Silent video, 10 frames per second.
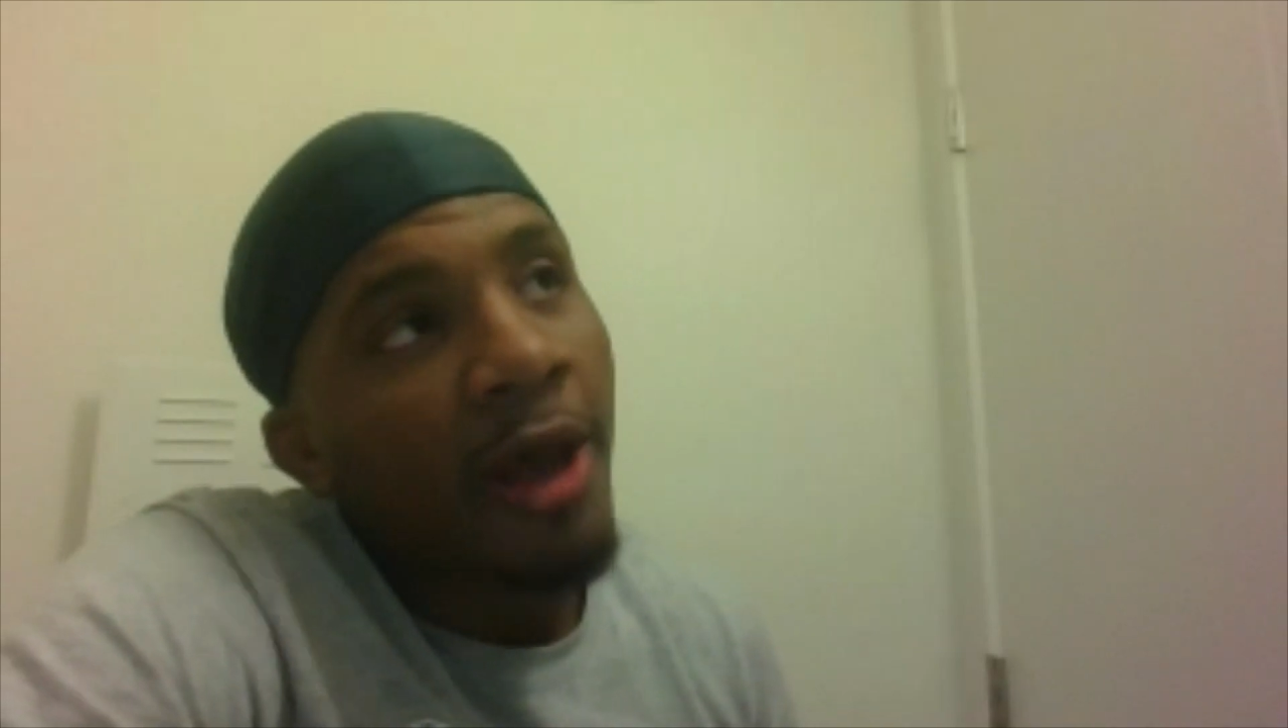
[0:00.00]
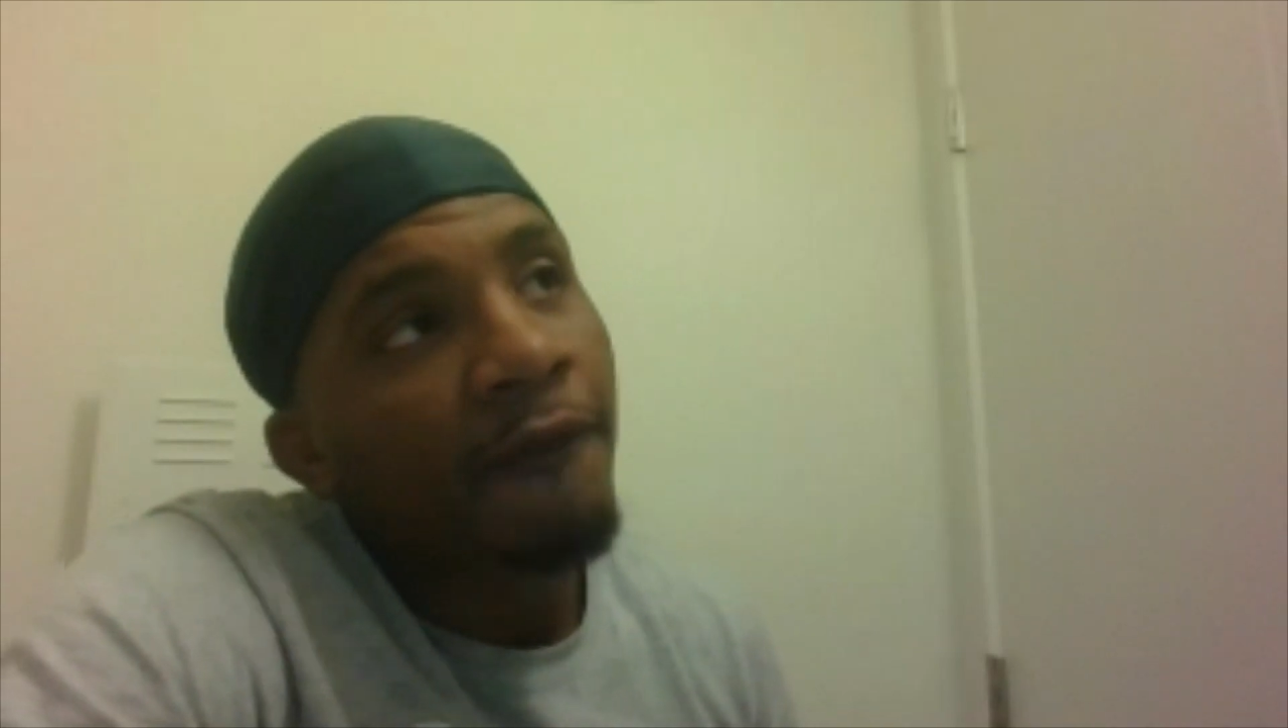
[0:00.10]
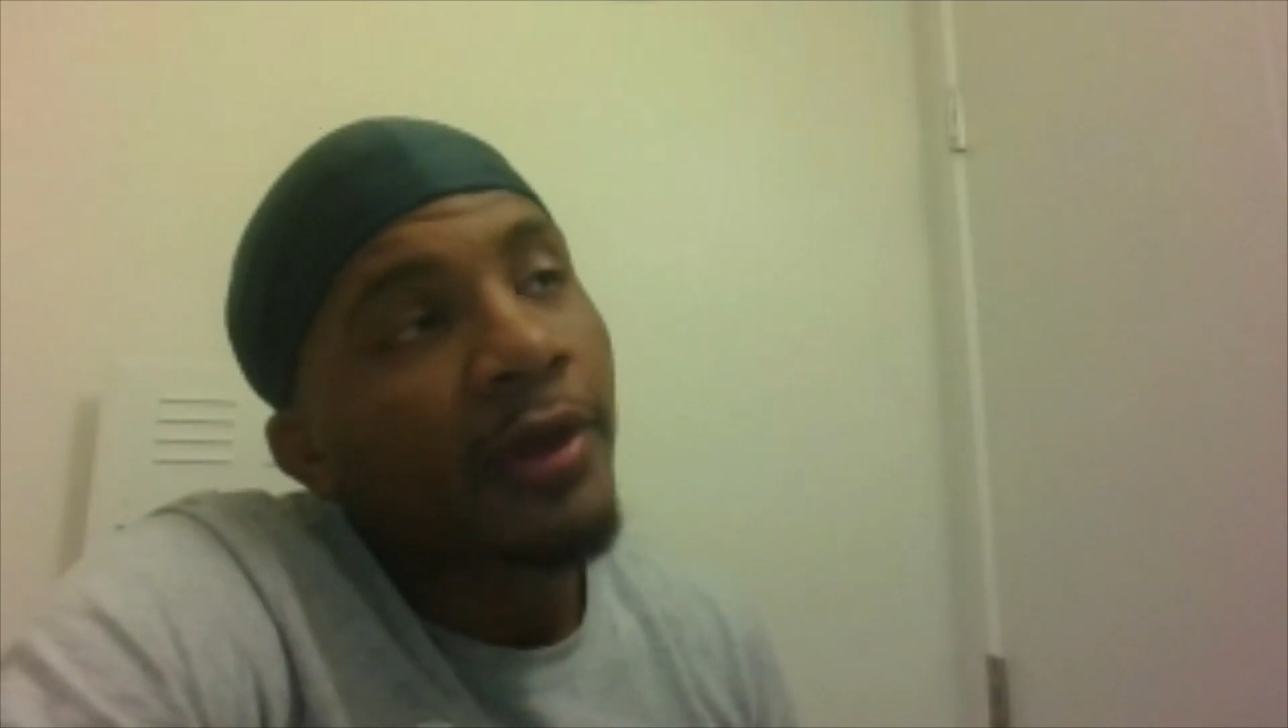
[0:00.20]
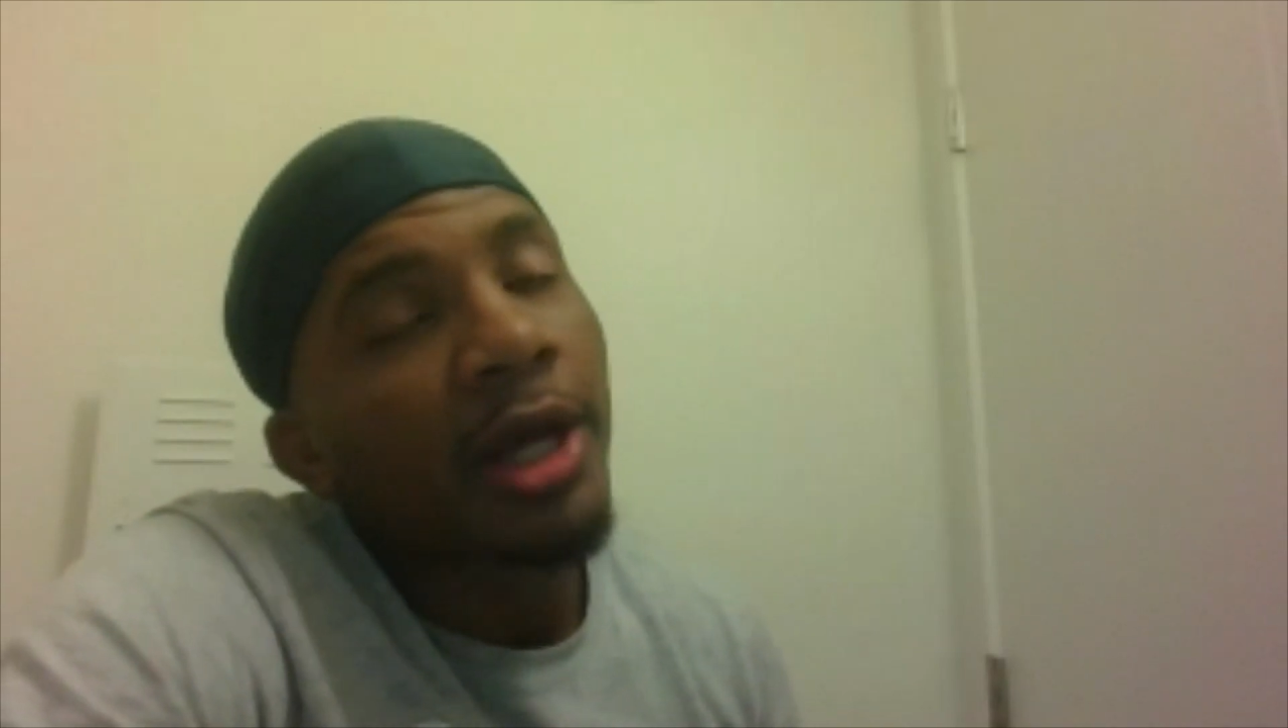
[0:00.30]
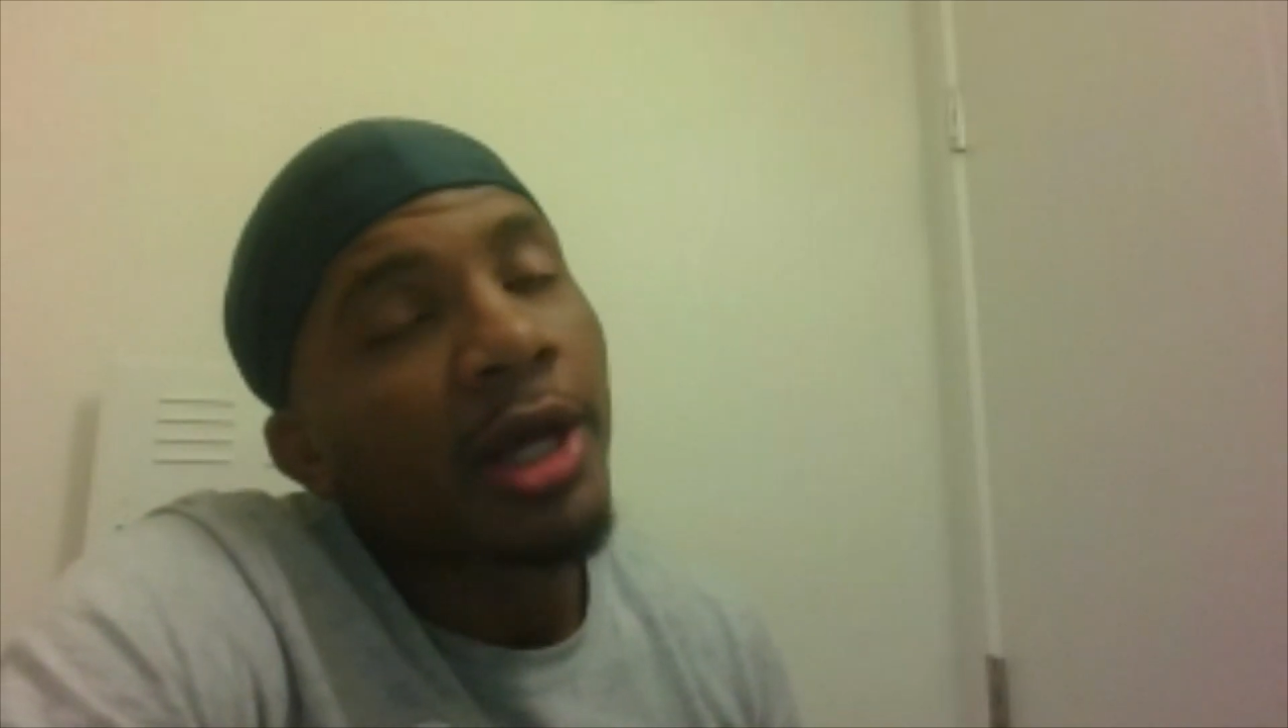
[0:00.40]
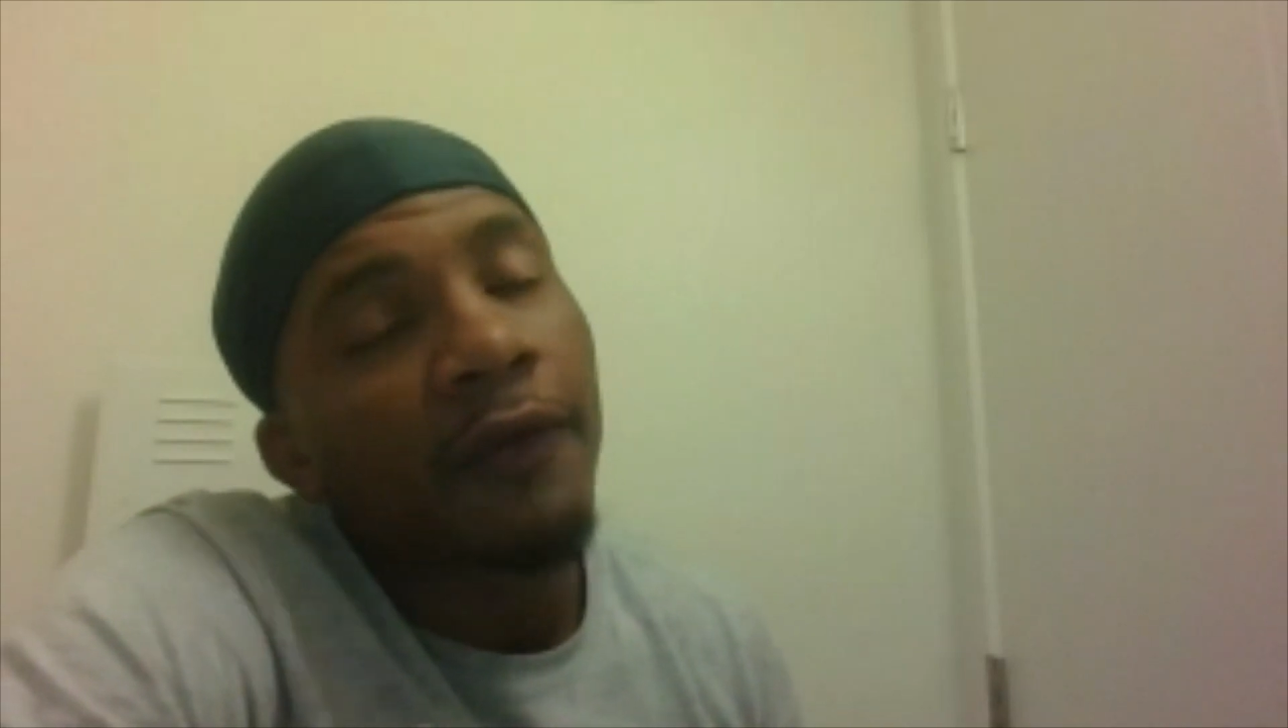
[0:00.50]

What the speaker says: feel like the